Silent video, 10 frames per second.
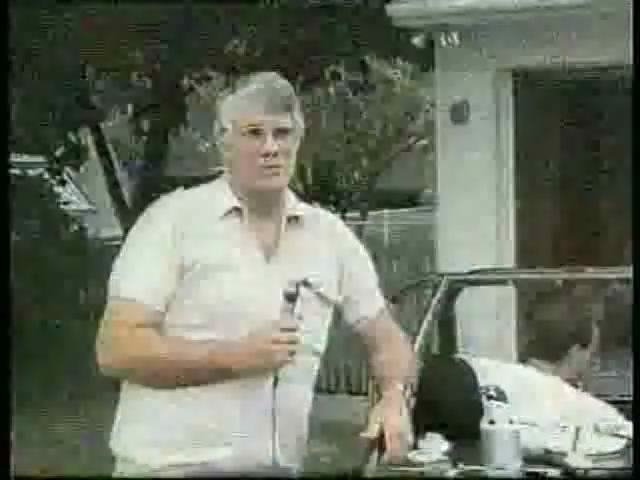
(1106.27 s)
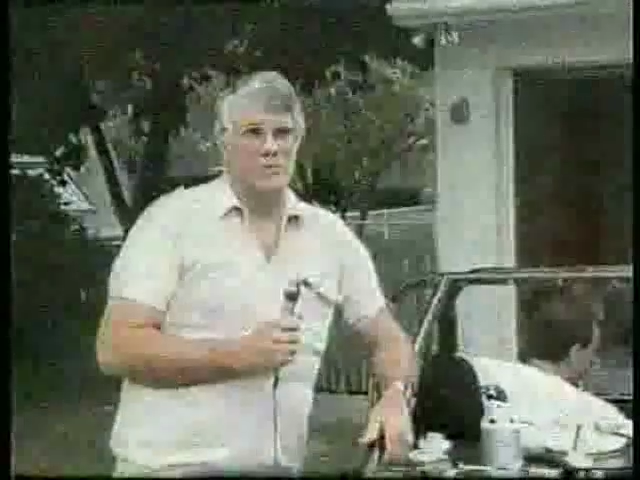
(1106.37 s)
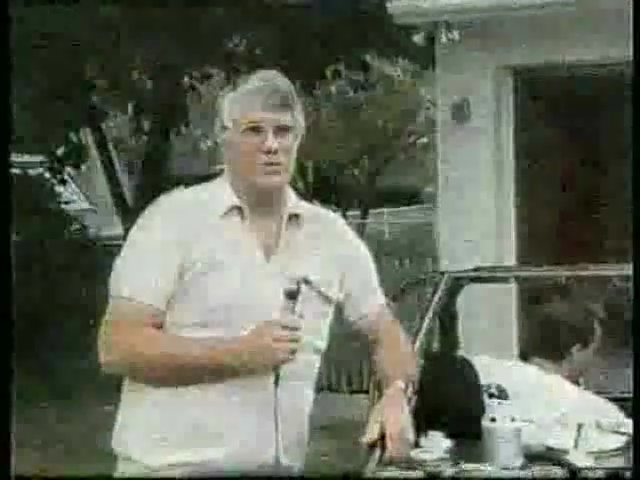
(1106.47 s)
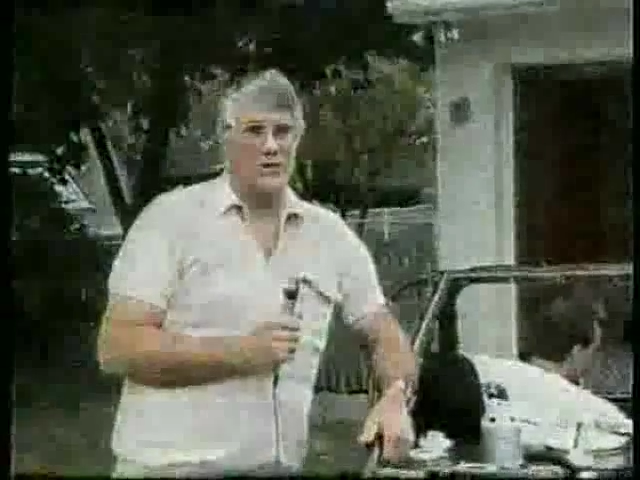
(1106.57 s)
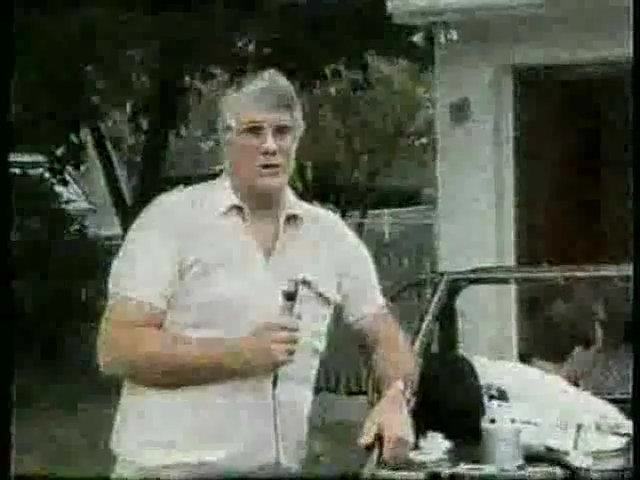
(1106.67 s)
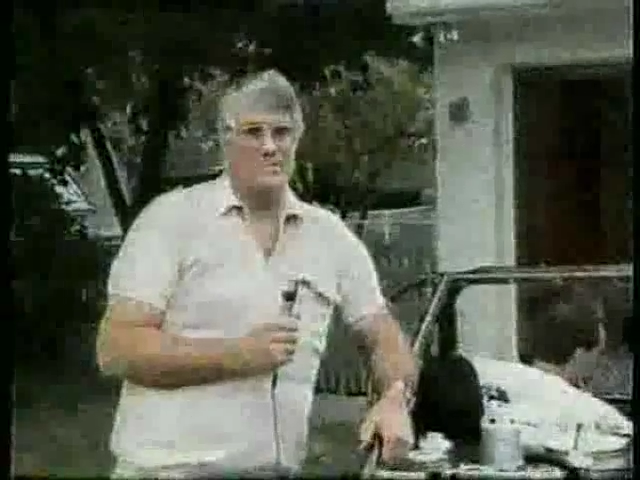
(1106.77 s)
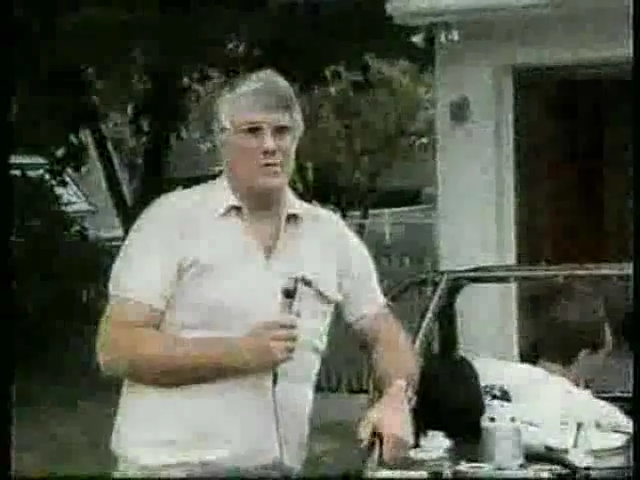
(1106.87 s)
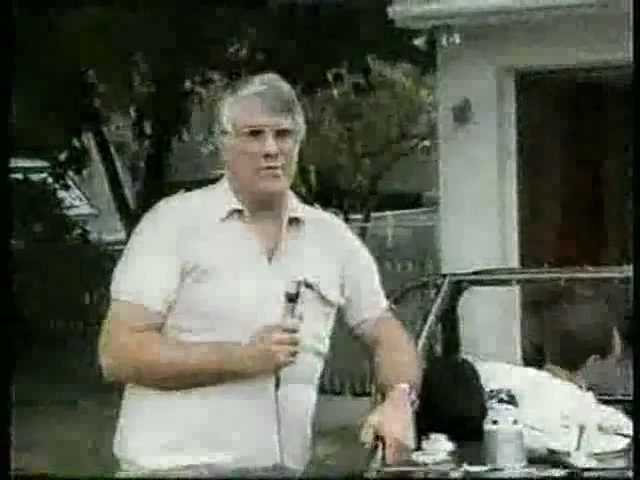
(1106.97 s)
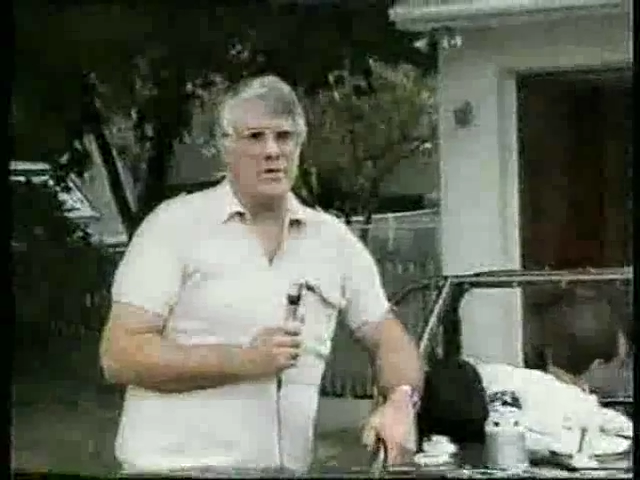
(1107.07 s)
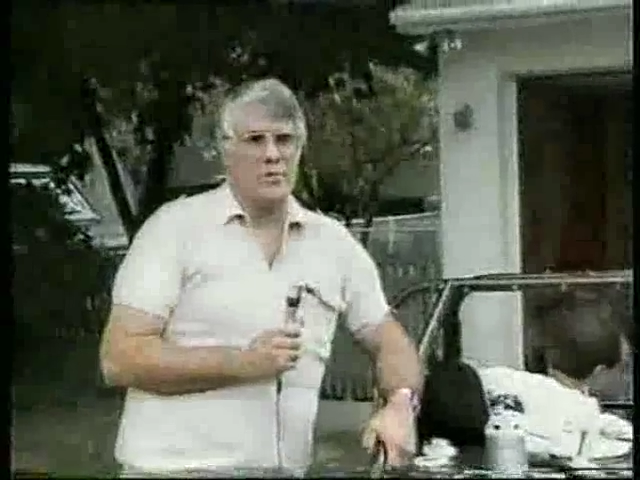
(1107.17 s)
the world
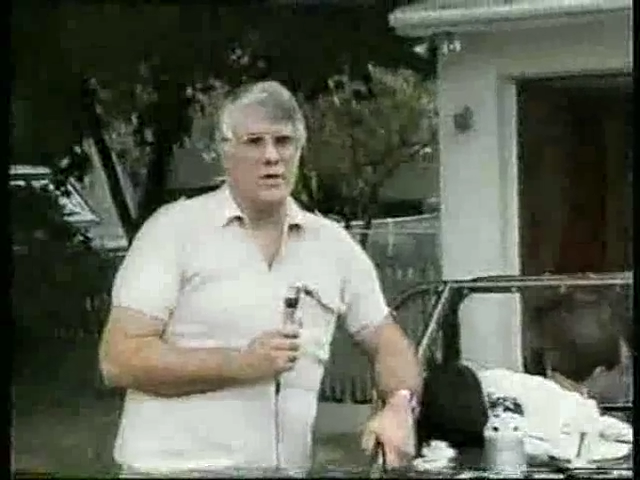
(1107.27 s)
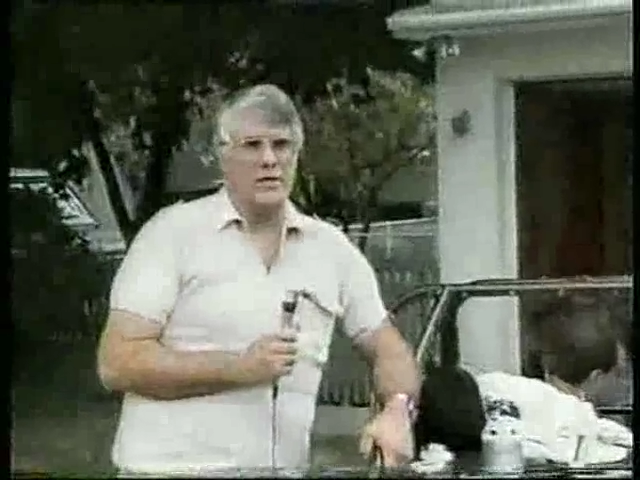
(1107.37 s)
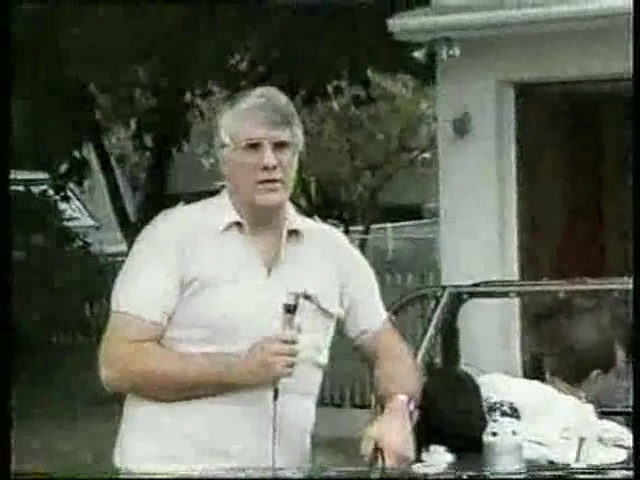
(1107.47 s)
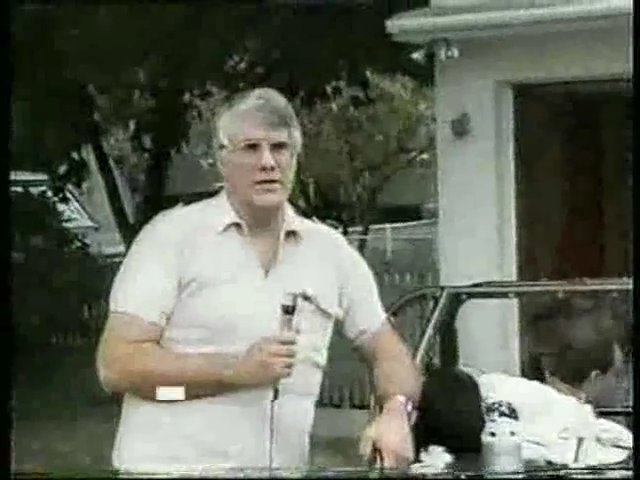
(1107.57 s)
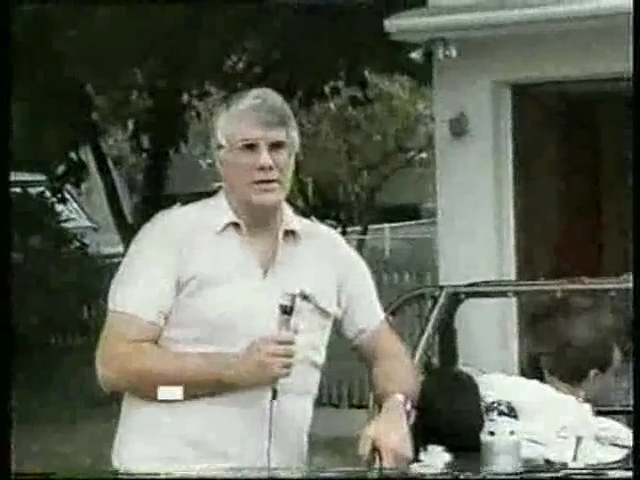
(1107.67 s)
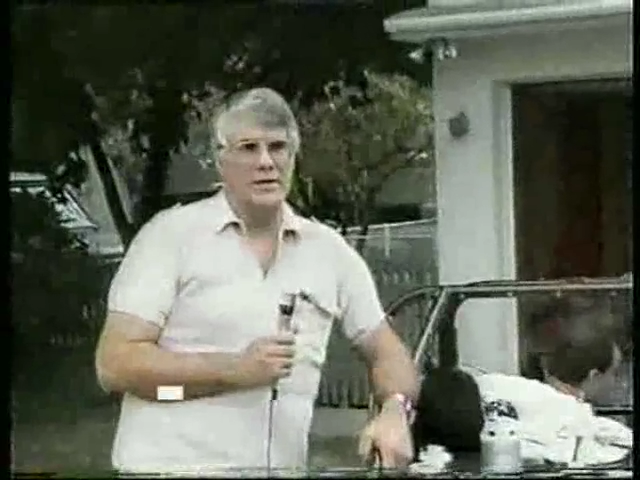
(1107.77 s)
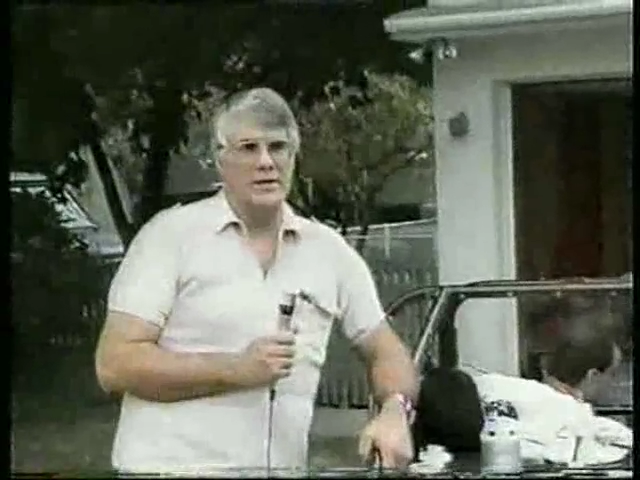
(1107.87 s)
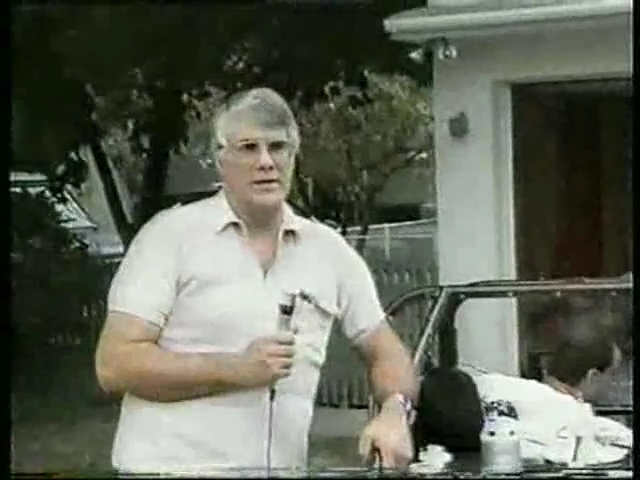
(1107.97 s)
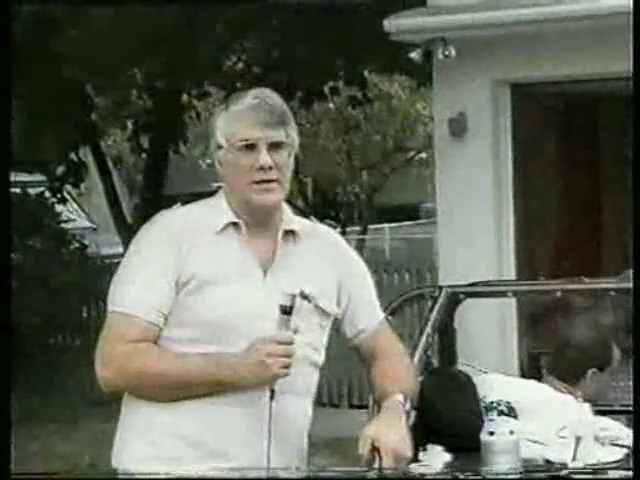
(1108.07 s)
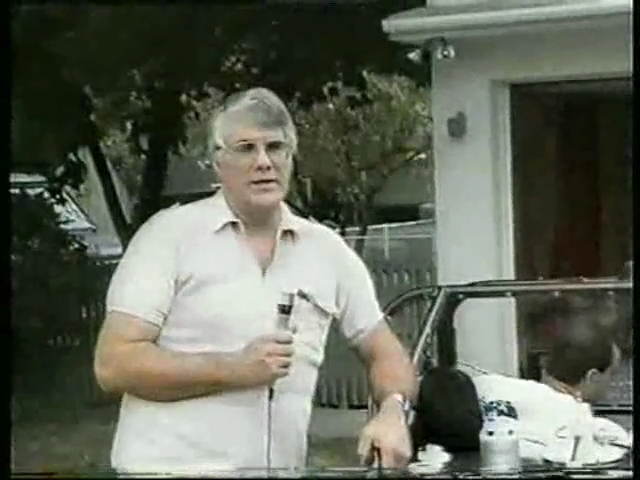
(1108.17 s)
economy very quickly,
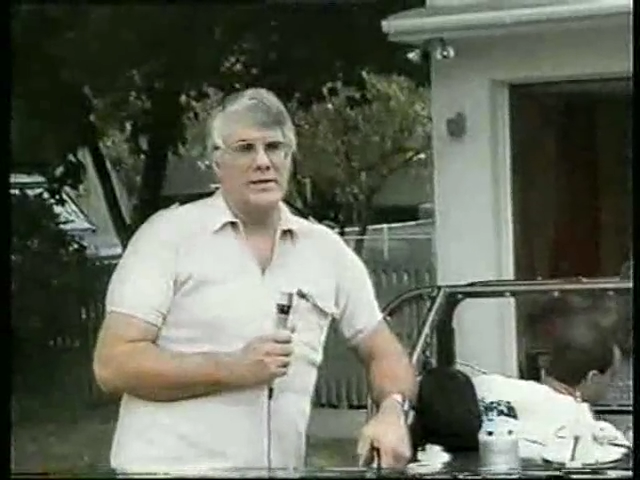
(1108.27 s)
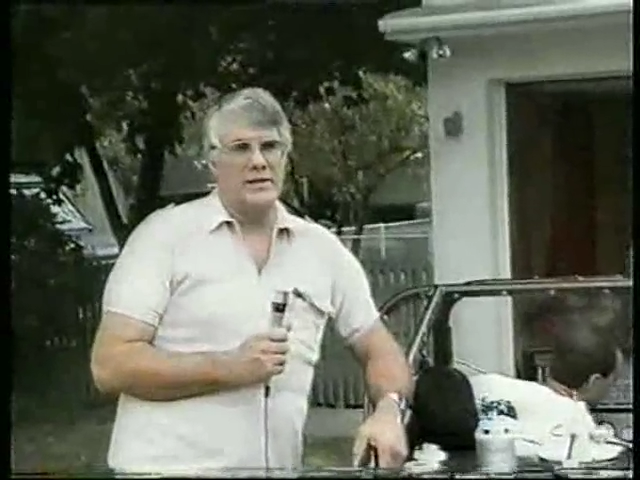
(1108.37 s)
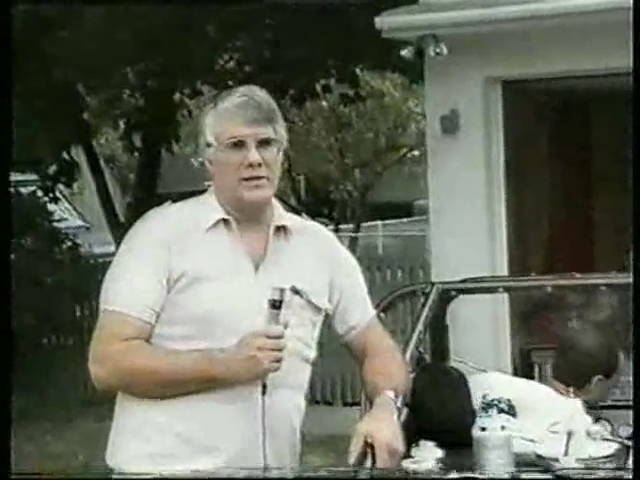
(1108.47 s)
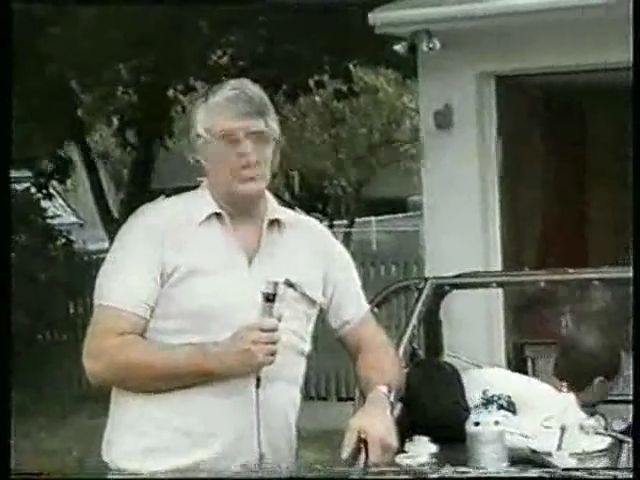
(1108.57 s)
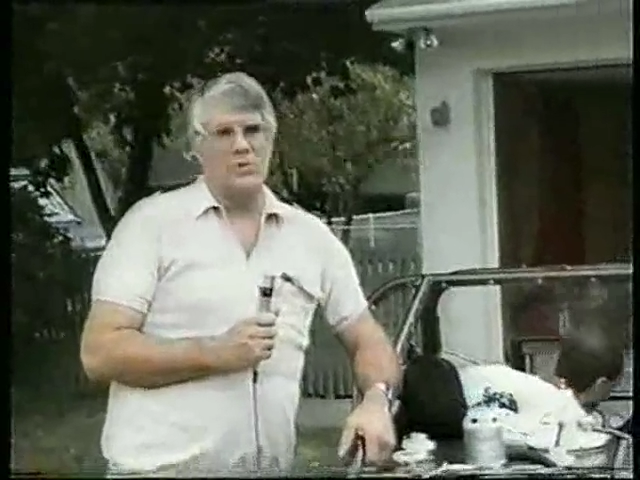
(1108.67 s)
then the